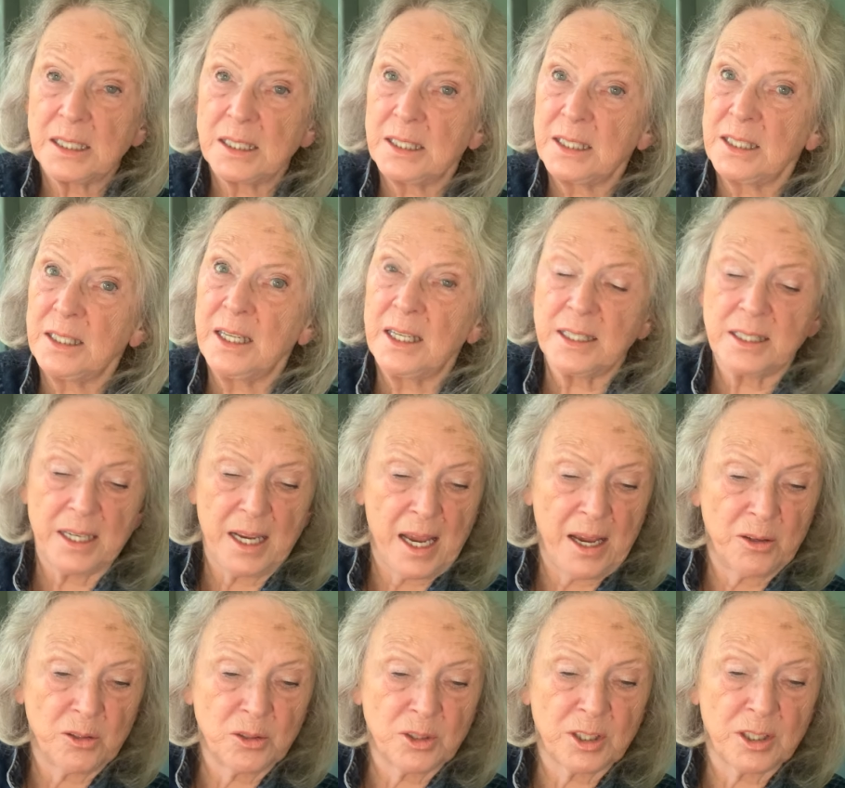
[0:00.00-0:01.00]
to get
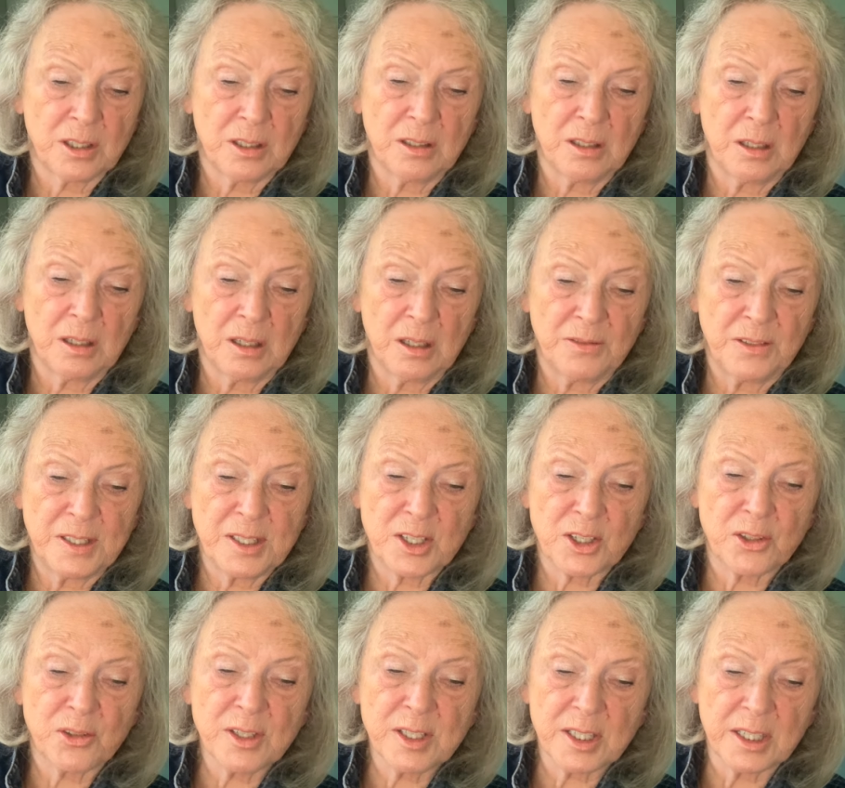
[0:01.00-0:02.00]
out of its
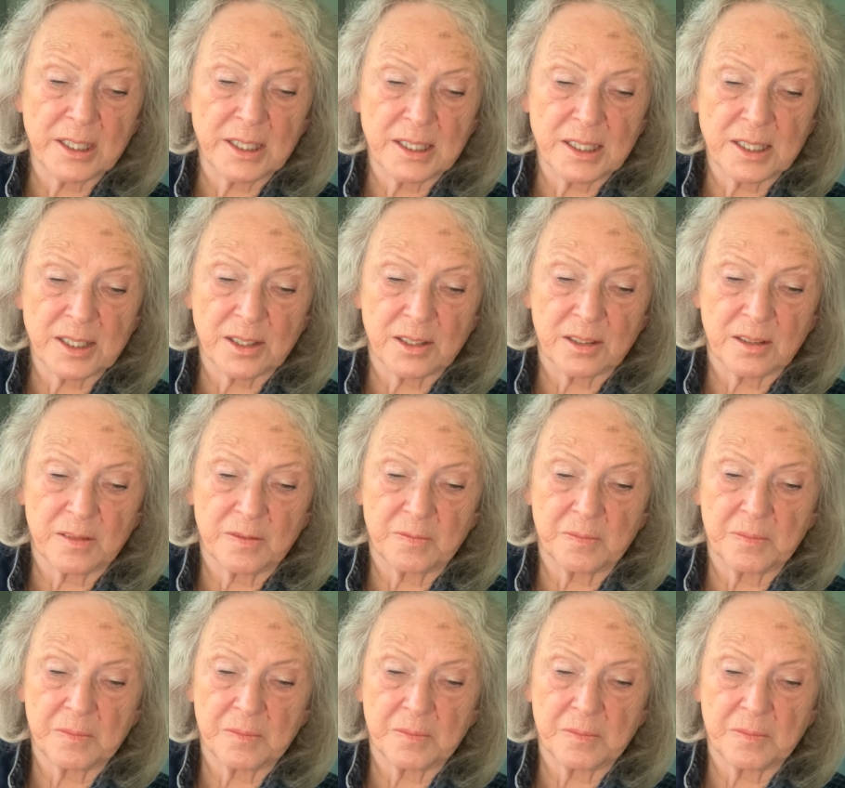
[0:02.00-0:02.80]
chrysalis.